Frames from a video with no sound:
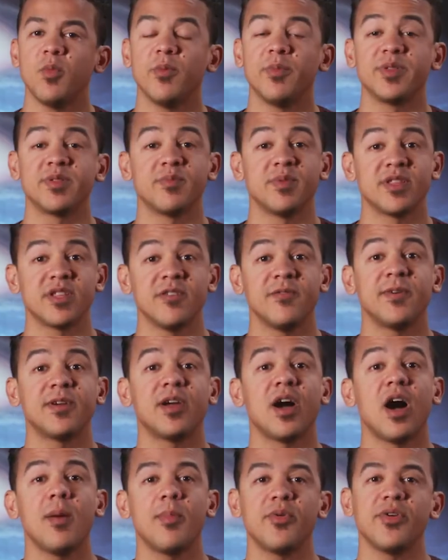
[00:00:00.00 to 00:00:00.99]
with a specific
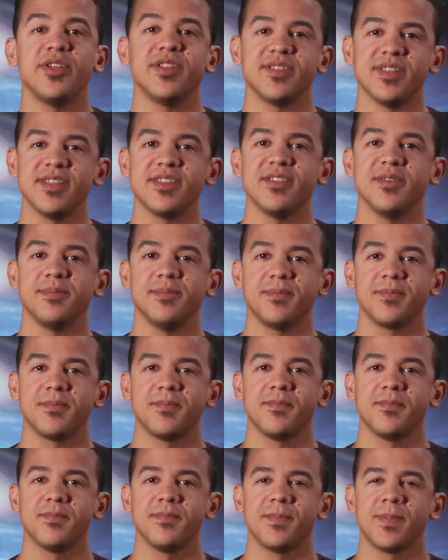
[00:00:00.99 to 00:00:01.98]
operating system.
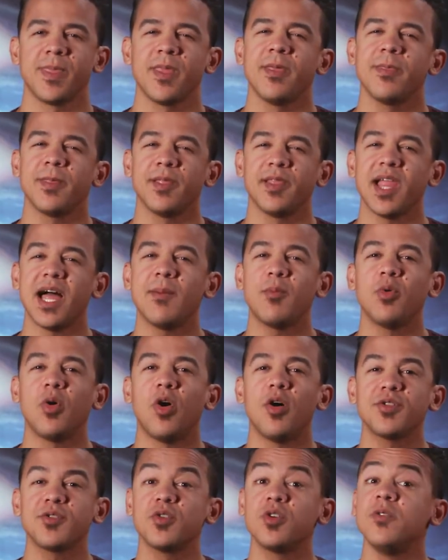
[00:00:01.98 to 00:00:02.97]
The lab will
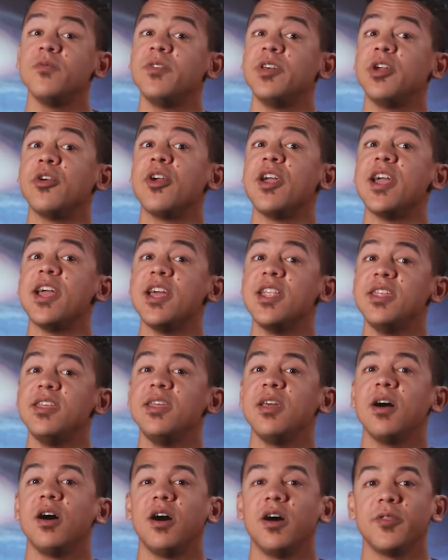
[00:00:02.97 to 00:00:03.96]
also configure any
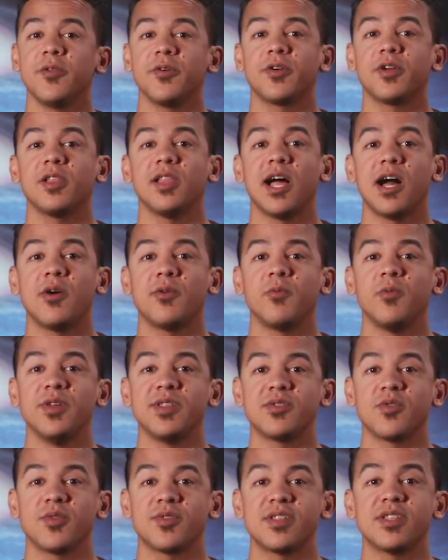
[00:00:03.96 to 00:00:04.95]
other cloud
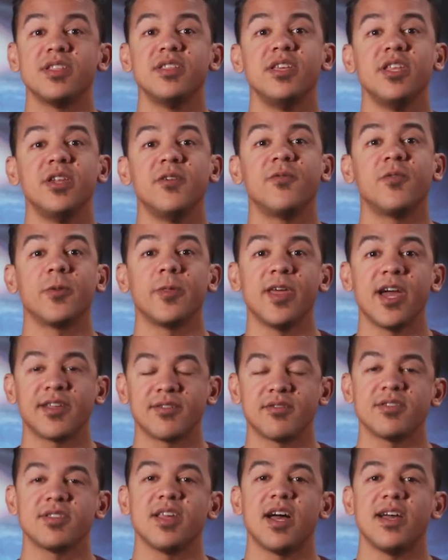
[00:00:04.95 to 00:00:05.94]
resources needed for the
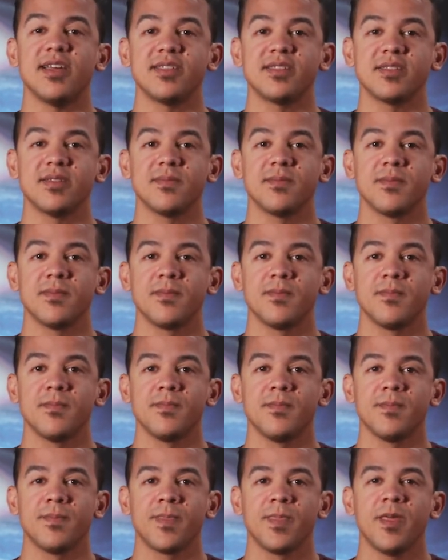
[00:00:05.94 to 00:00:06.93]
exercise.
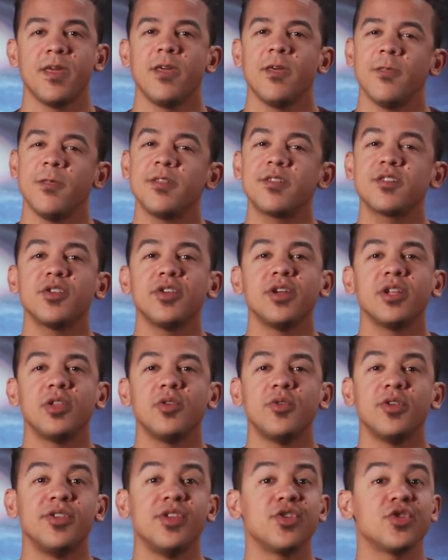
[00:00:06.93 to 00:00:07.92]
This could
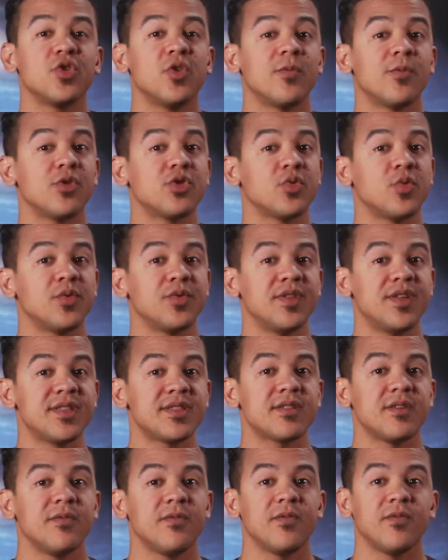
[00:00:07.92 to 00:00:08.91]
include additional virtual
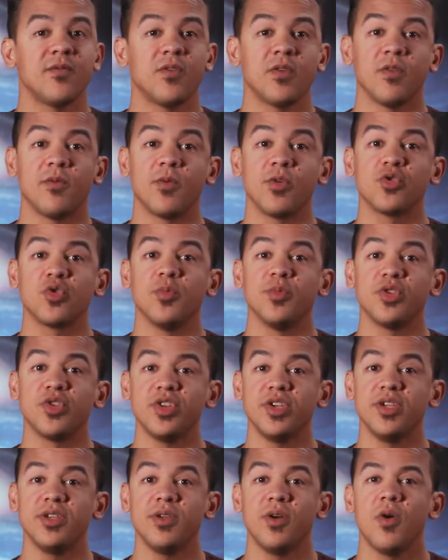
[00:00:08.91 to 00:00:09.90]
disk for the virtual
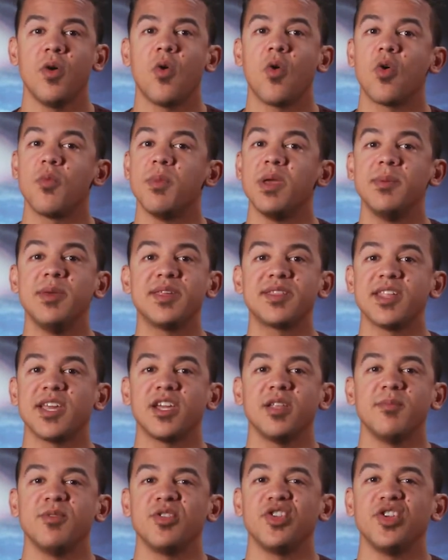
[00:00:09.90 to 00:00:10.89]
machine or maybe a
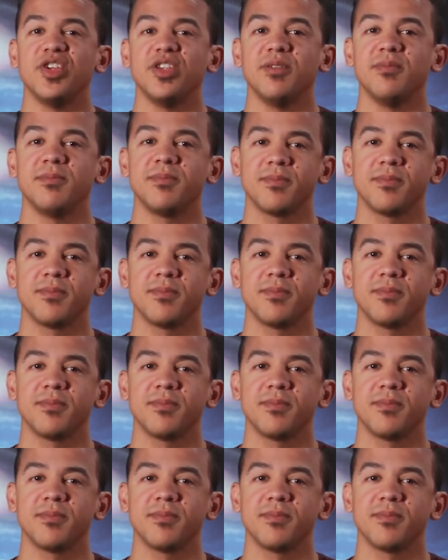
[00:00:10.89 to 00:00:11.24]
second machine.